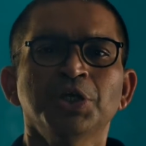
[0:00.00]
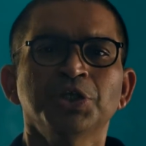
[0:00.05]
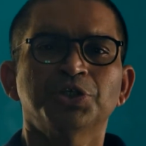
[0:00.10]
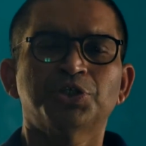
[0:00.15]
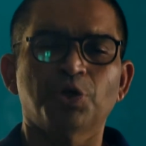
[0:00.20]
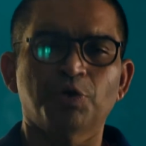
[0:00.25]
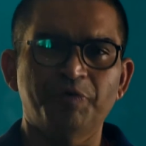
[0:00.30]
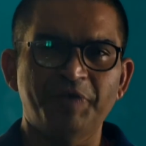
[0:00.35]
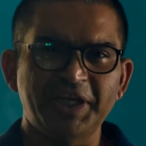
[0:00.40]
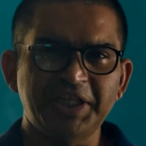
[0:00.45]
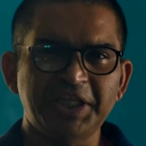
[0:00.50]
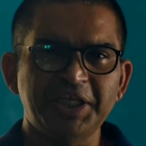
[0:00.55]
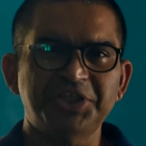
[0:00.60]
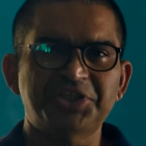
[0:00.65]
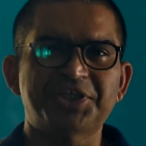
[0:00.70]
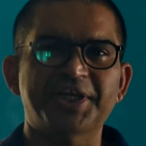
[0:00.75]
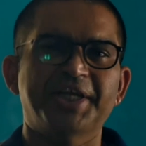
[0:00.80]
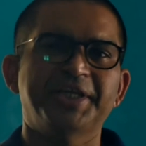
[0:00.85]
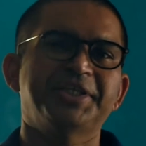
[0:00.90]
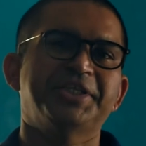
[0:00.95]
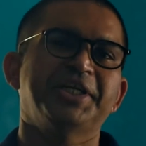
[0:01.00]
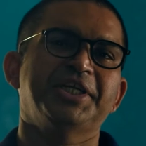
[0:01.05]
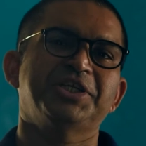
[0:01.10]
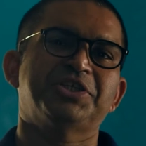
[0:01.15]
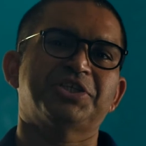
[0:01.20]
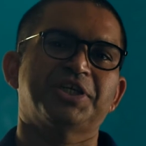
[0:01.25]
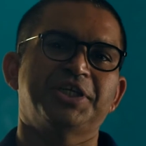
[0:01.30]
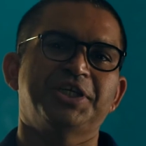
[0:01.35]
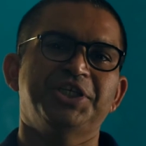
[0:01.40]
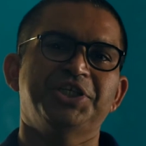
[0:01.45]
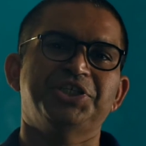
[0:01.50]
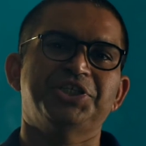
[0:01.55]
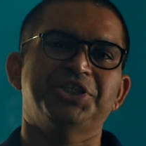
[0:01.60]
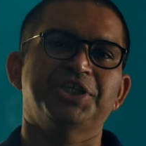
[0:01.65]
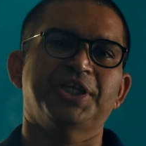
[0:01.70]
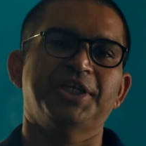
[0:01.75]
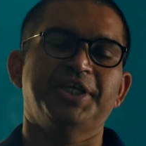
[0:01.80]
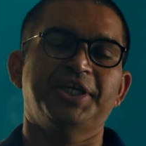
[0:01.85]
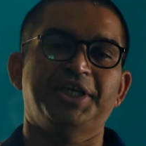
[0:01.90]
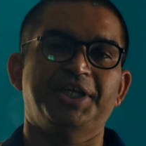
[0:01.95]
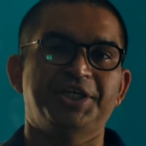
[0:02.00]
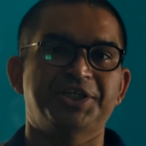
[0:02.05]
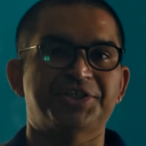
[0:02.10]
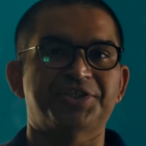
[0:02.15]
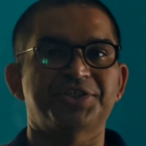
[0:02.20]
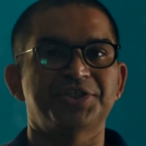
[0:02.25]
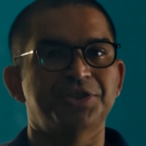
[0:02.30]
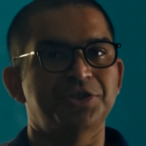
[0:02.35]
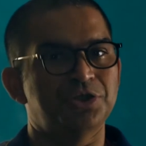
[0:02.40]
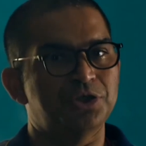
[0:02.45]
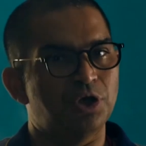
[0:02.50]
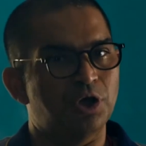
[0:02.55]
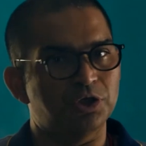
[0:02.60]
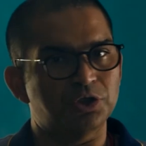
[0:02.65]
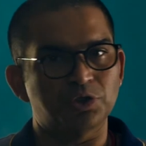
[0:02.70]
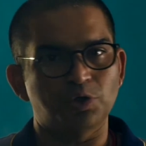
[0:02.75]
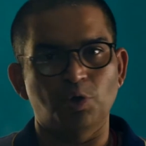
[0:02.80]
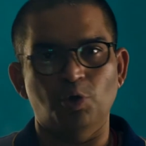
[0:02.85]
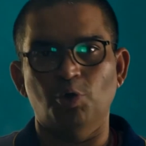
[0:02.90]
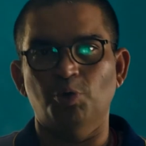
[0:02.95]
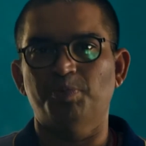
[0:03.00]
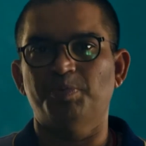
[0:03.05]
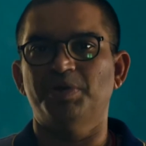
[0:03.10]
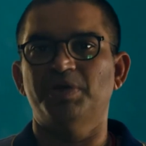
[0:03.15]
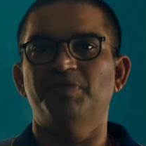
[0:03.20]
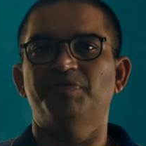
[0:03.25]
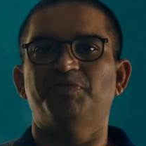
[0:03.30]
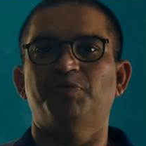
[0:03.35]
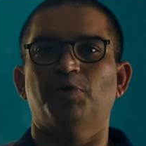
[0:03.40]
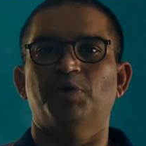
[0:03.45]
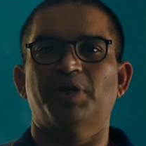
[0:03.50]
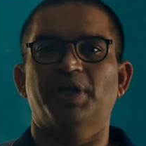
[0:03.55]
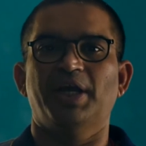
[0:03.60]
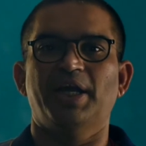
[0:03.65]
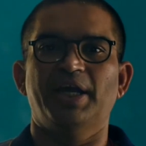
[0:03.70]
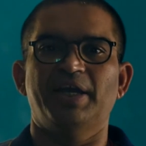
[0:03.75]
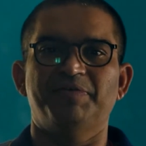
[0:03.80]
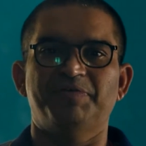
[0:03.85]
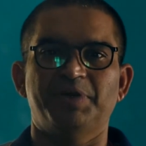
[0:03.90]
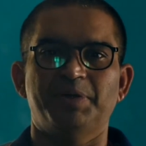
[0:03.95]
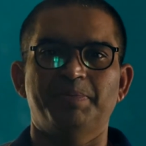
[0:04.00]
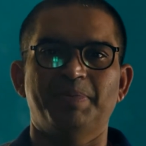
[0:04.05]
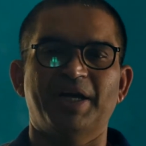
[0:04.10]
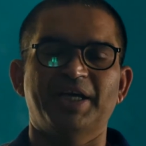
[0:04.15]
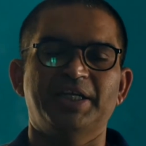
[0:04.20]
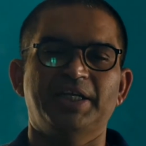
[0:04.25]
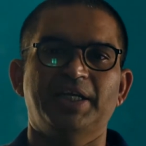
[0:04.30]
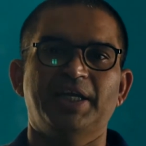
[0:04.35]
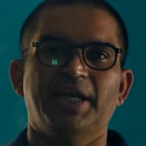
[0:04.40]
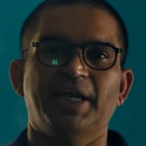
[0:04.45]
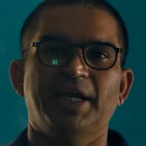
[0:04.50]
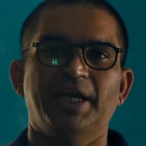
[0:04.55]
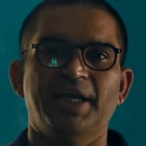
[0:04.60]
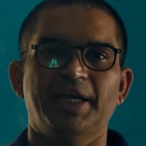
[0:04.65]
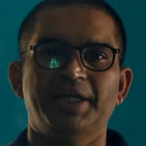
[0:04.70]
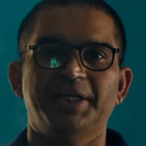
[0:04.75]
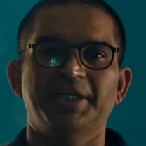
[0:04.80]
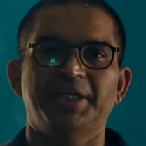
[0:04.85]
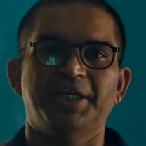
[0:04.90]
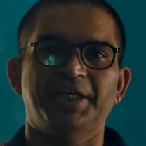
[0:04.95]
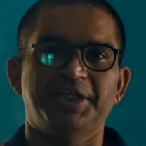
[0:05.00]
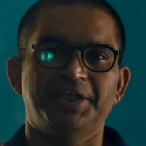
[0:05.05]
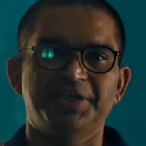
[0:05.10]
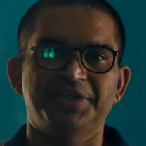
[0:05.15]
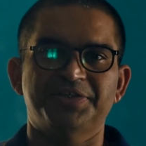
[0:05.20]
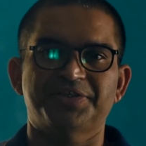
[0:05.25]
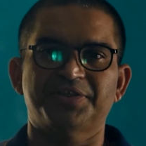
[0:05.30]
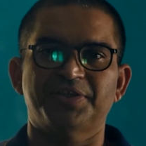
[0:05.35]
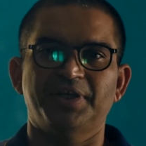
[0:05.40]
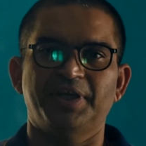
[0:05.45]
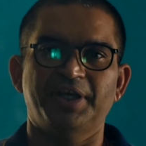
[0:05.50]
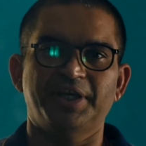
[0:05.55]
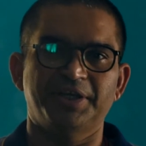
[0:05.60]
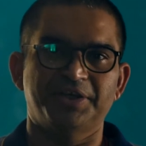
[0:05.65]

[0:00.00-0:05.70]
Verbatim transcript: So Vedic chanting traditionally is not open for everybody, and it is